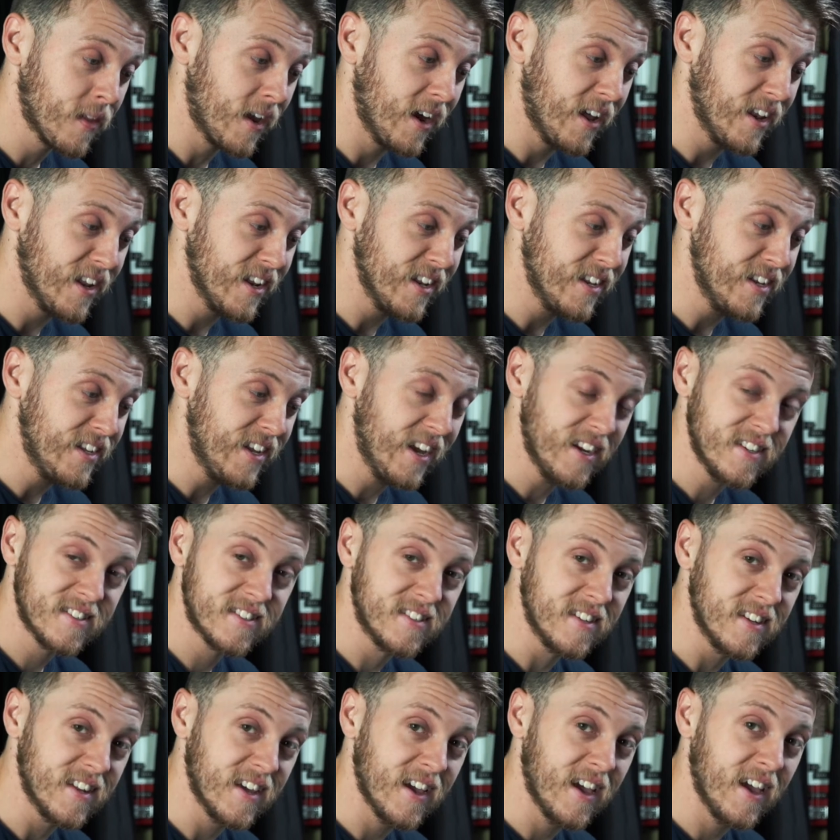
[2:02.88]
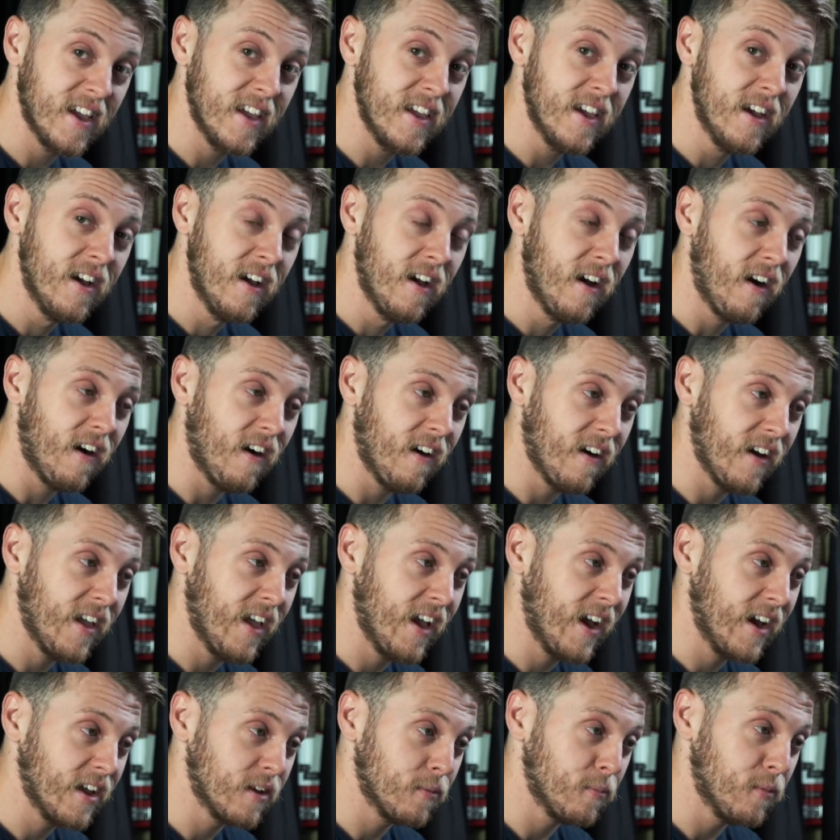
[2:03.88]
And then yesterday I
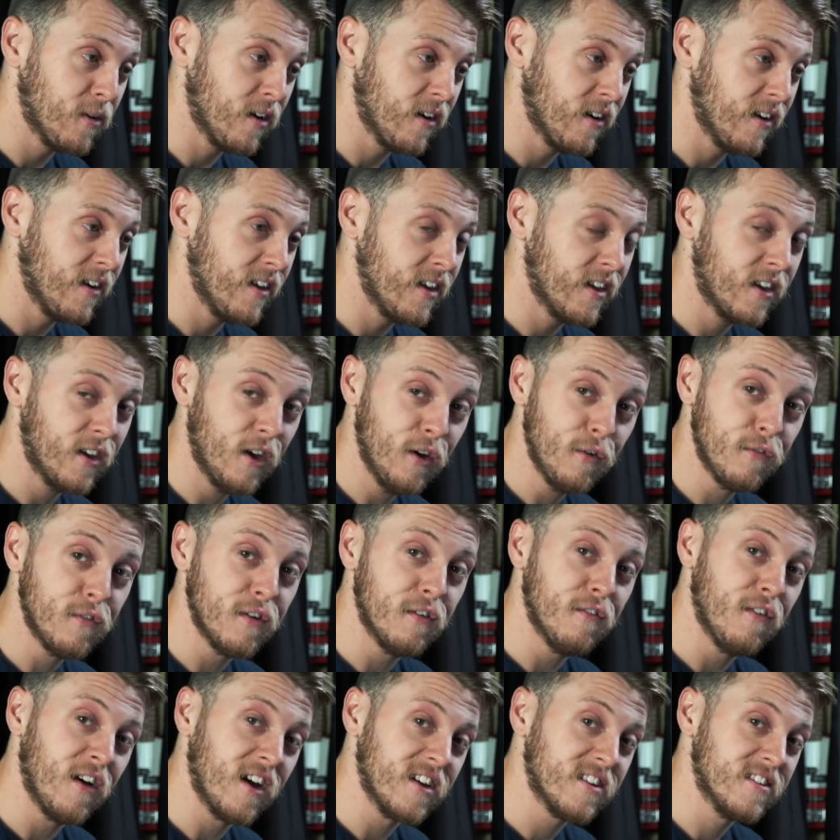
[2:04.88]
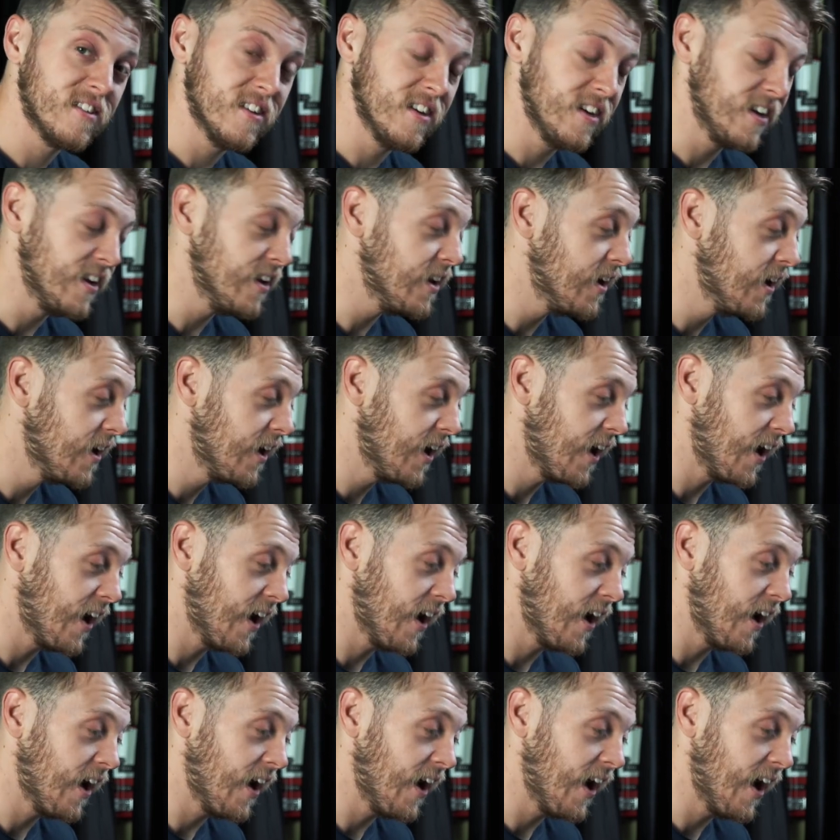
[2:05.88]
had my COVID vaccine,
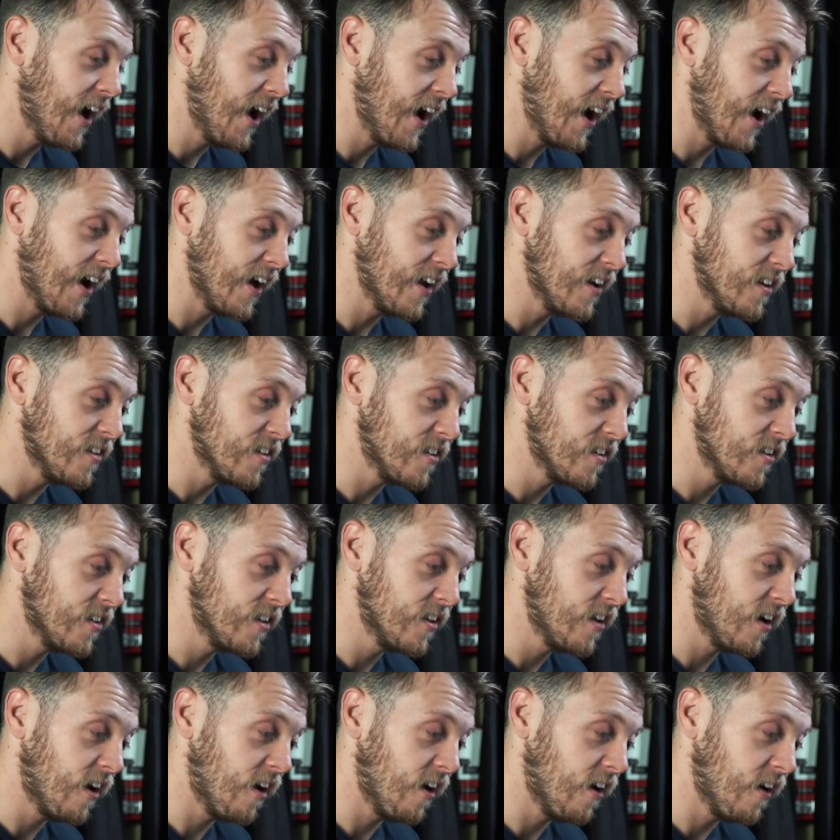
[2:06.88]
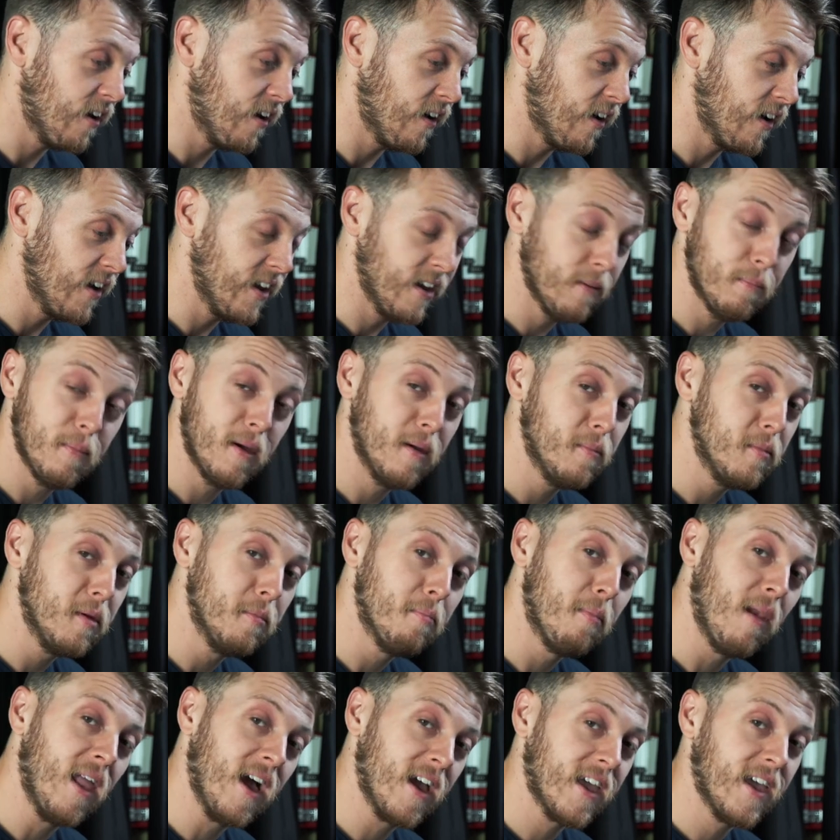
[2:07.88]
uh, and uh, it made me
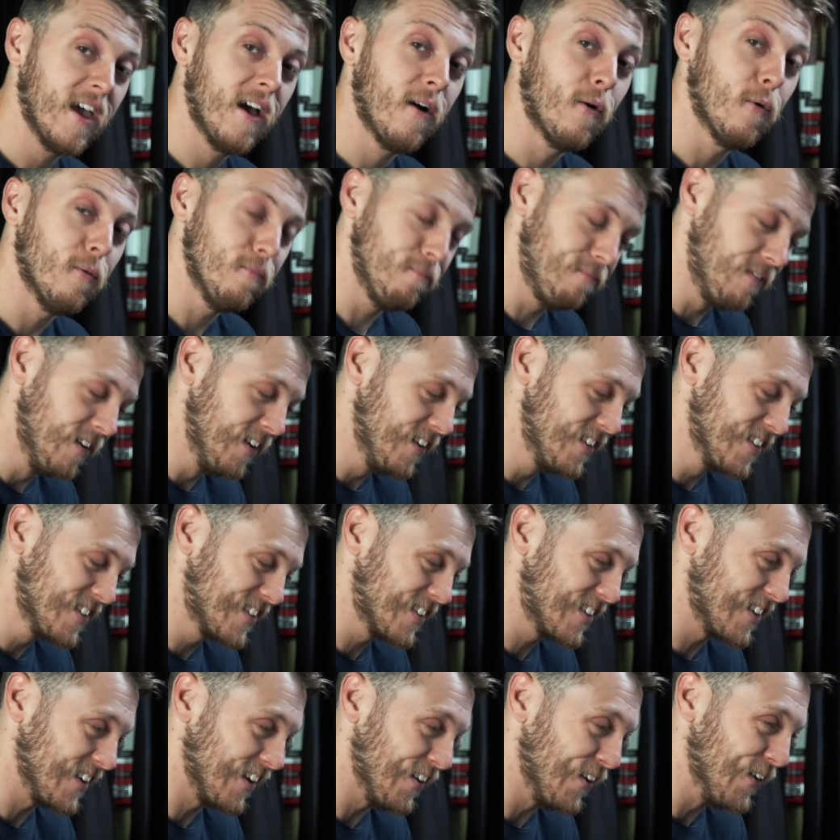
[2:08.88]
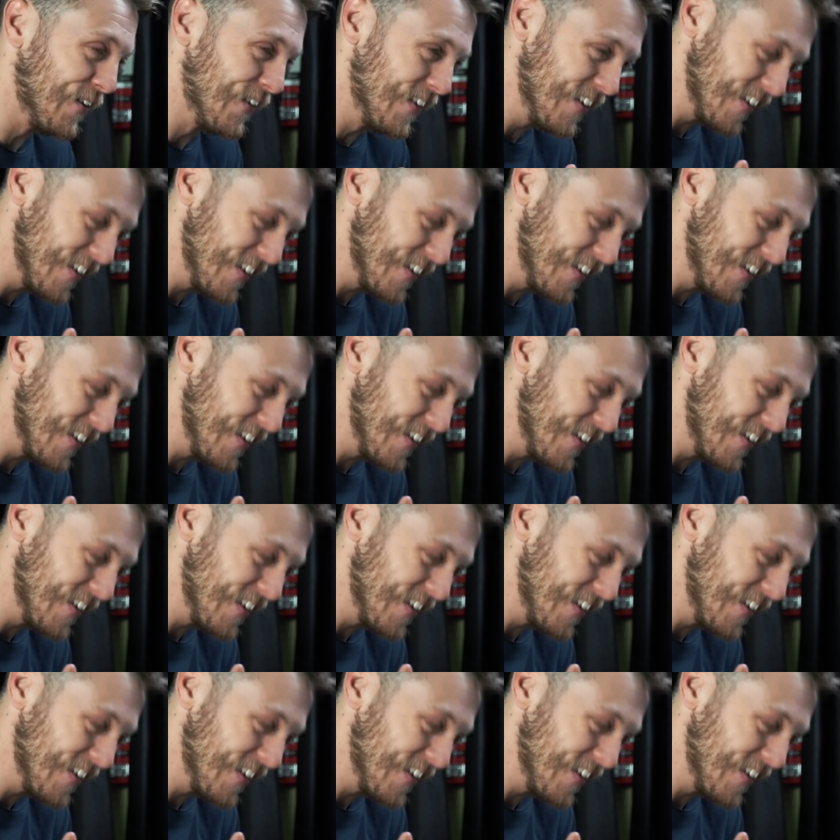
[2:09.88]
black out, so